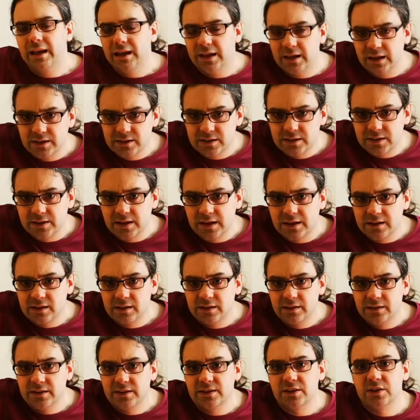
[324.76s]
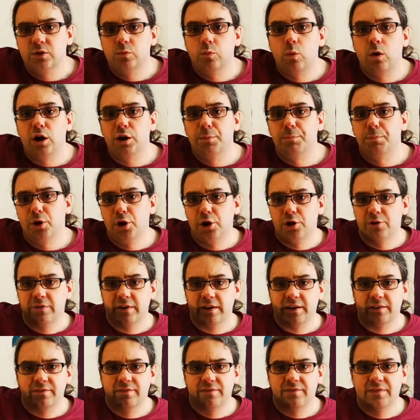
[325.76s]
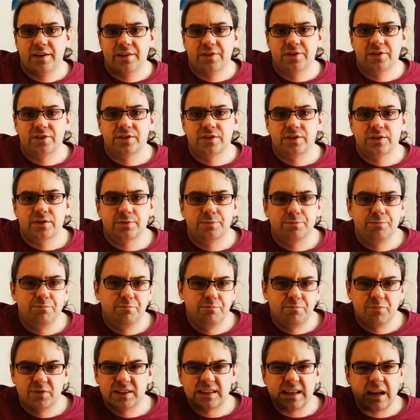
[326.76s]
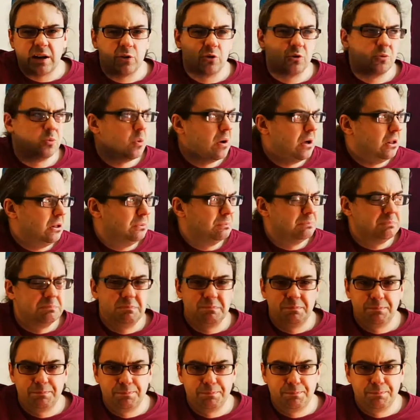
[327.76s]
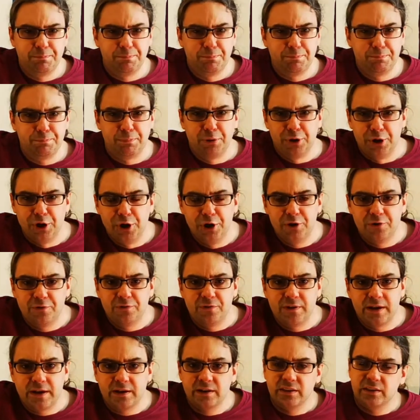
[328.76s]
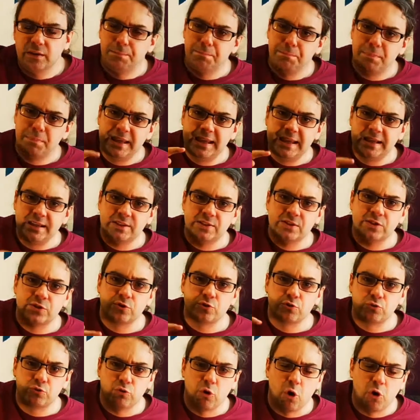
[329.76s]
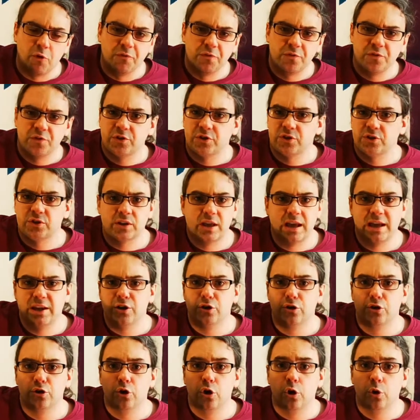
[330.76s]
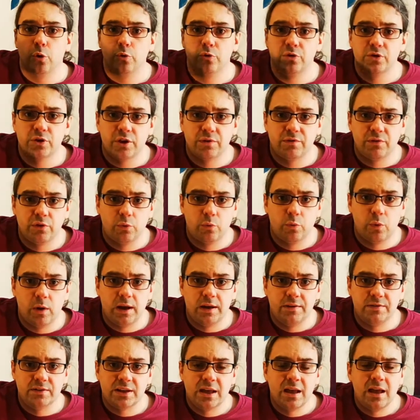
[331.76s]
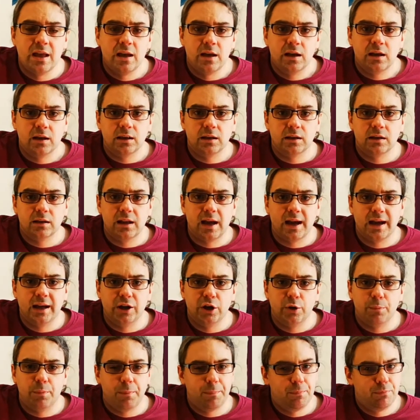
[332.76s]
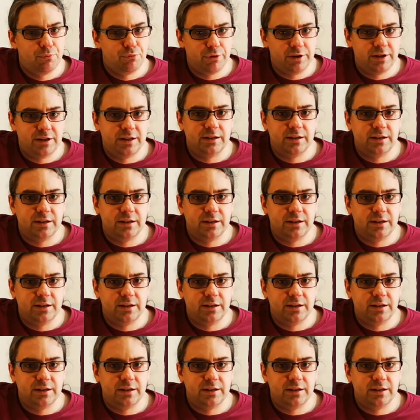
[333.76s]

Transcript: Incidentally, this is why perfect fifths Sound well, perfect. The peaks, troughs, and nodes of the waves line up pretty